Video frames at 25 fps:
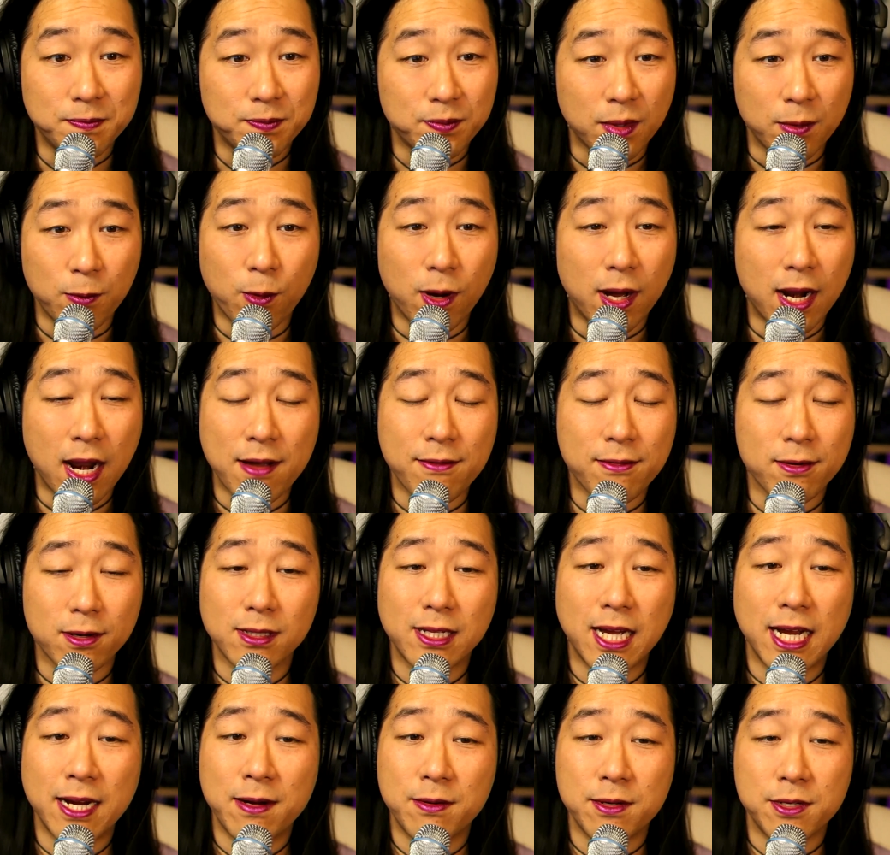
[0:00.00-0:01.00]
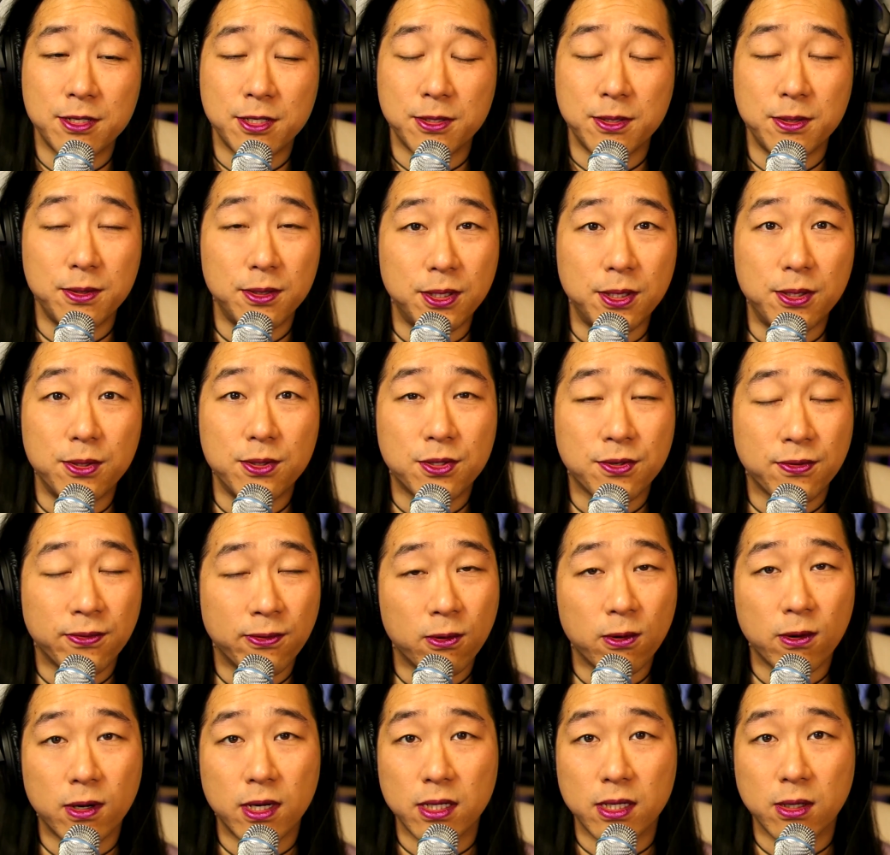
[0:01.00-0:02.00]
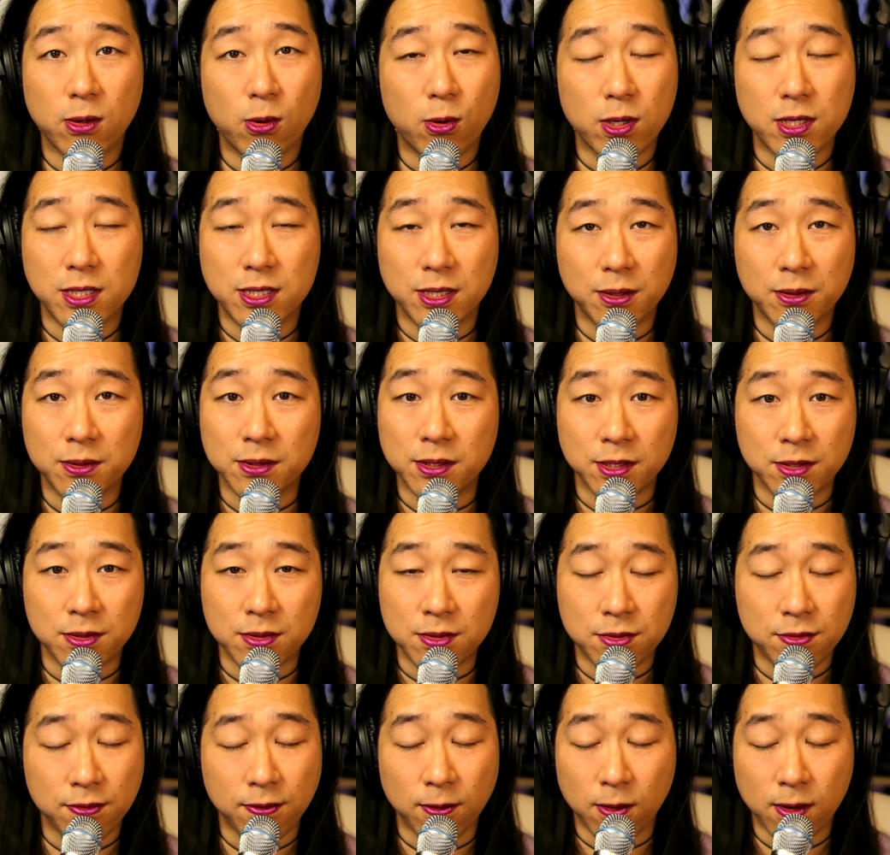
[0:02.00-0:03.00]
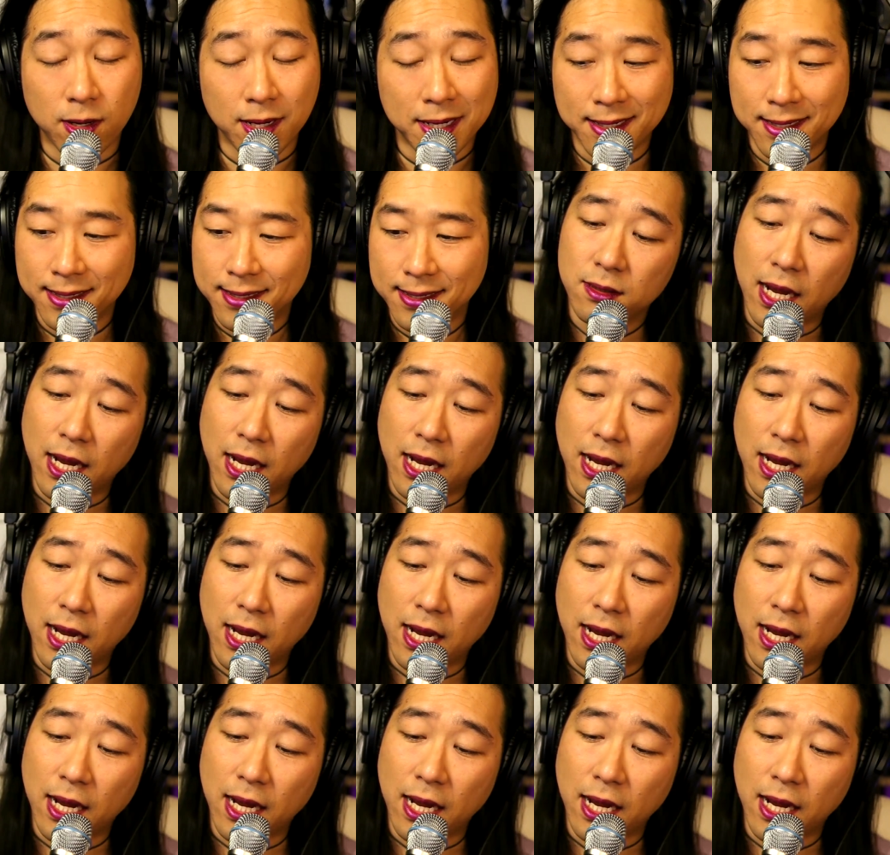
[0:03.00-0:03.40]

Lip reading: whatever language you use for it or don't use for it.